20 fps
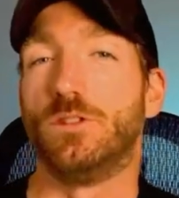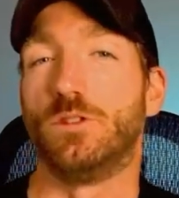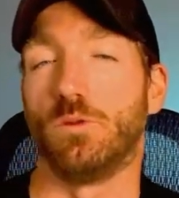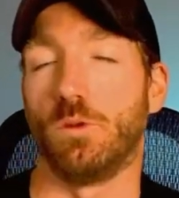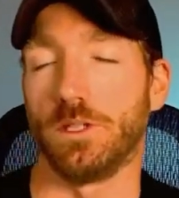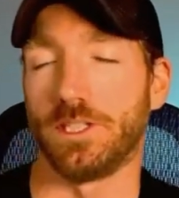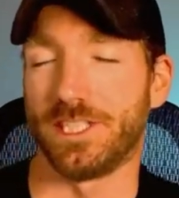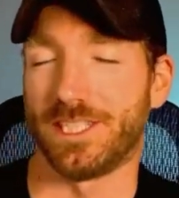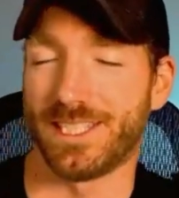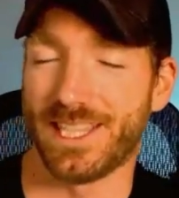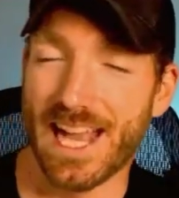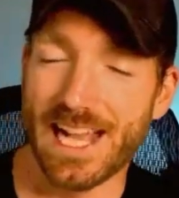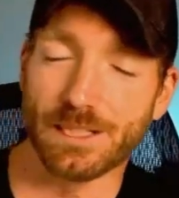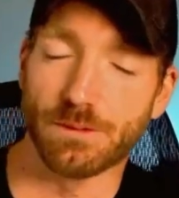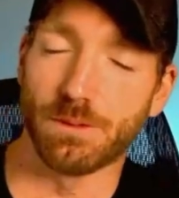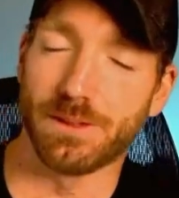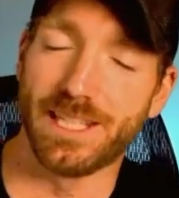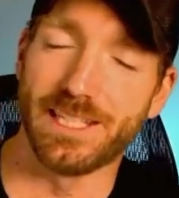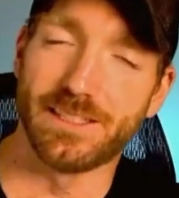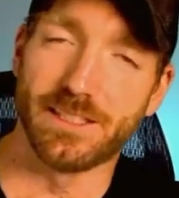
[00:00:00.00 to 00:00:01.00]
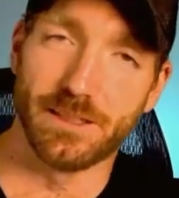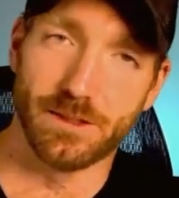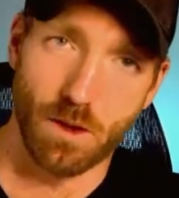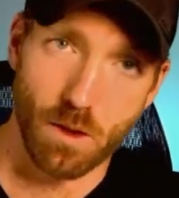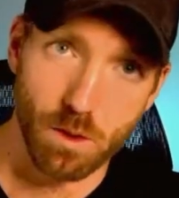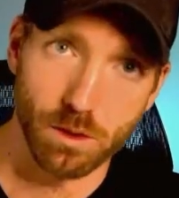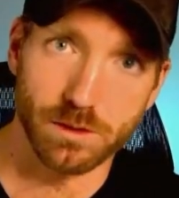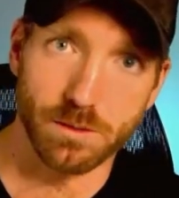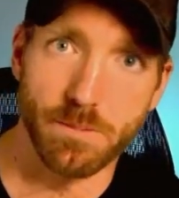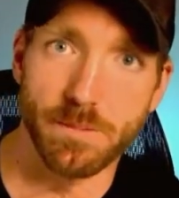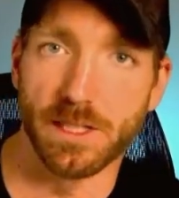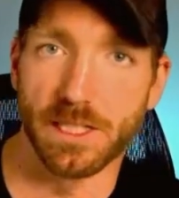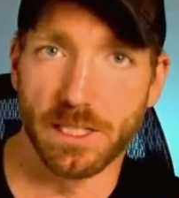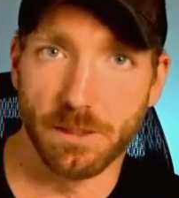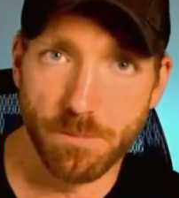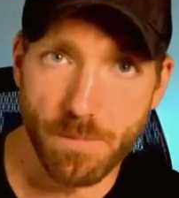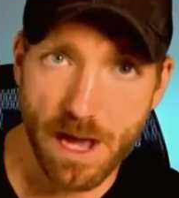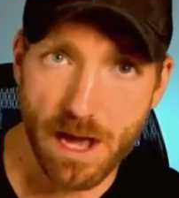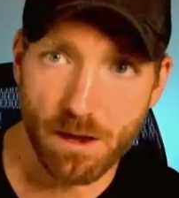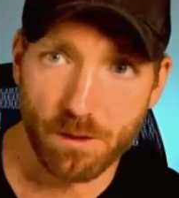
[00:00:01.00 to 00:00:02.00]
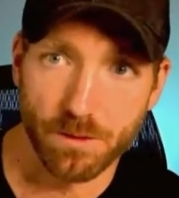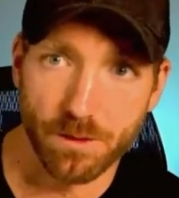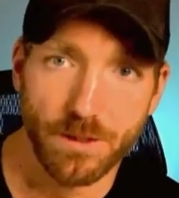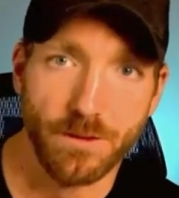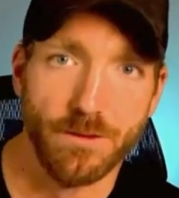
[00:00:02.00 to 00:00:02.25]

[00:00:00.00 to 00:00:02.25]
which that's what this is ultimately about.